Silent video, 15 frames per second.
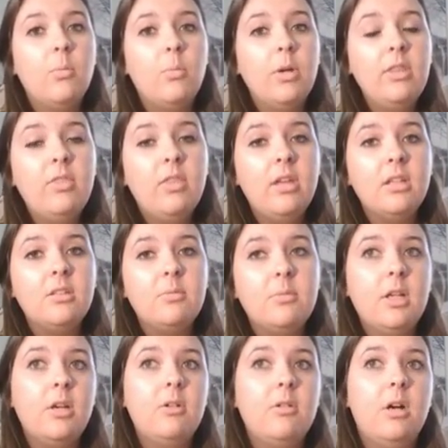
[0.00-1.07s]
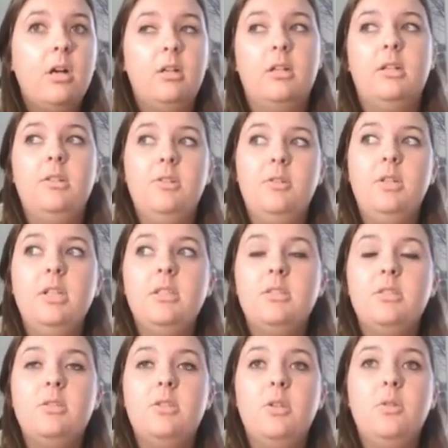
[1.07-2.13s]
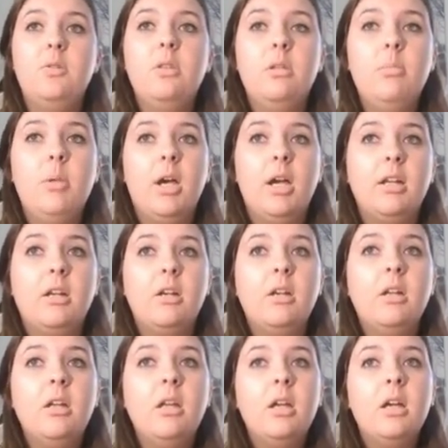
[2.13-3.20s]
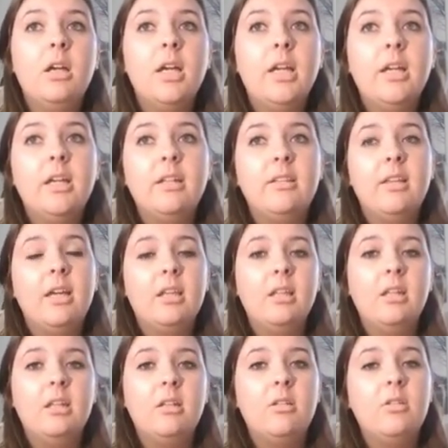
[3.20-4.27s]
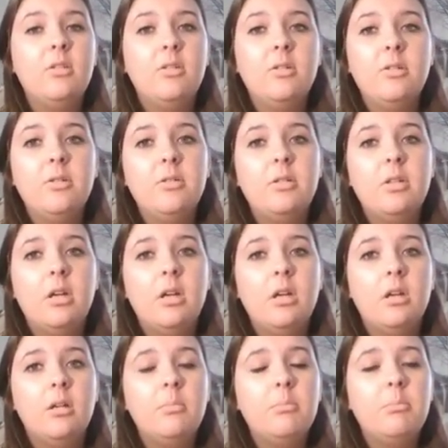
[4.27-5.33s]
With this, we owe all our duties to the buyer, and that can include